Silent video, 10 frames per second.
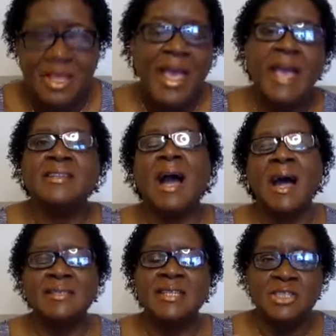and
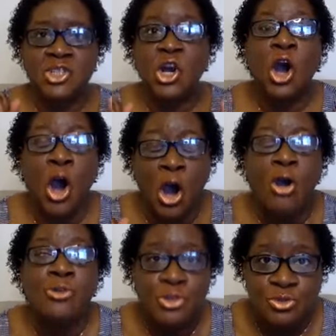God didn't
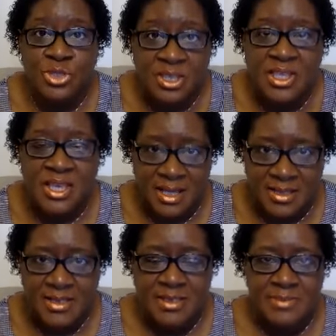call you to
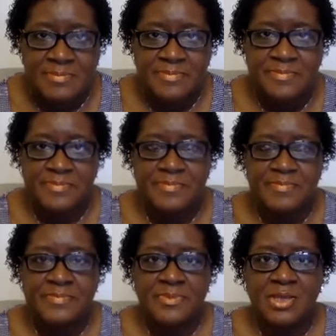this.
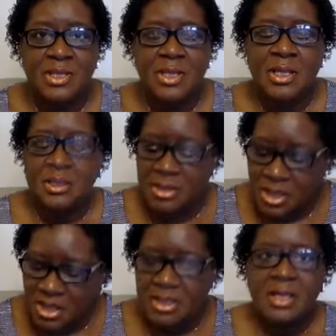
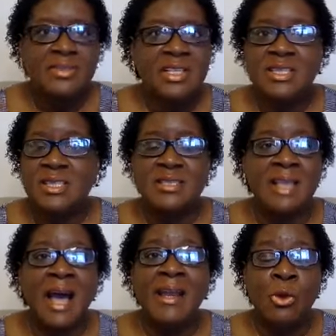Look. This is
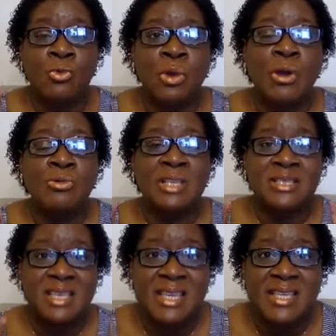not a road
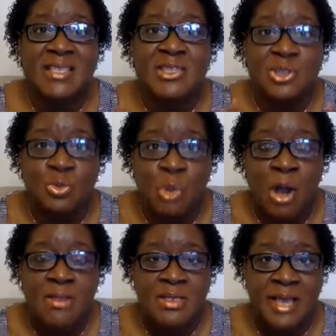that's easy to
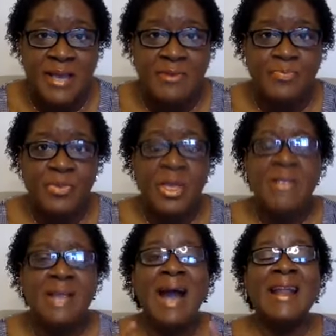walk down.
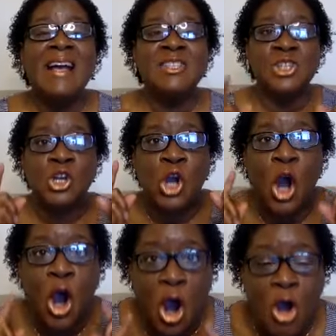God has to
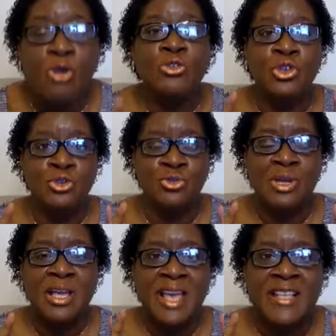call you
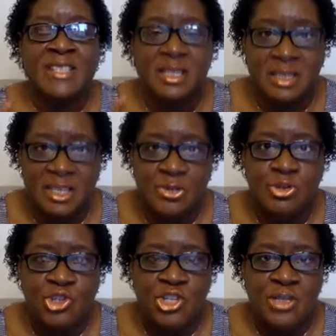into
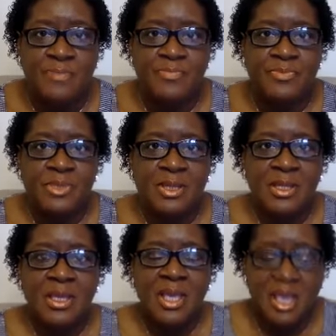leadership.
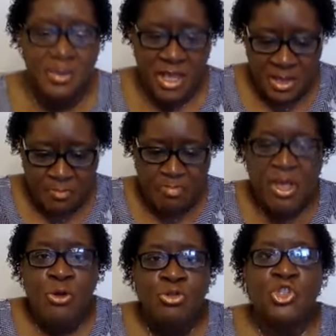He
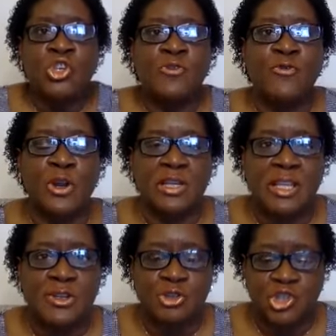builds you for
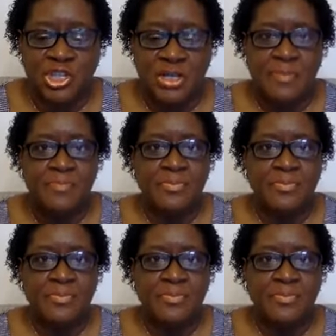leadership.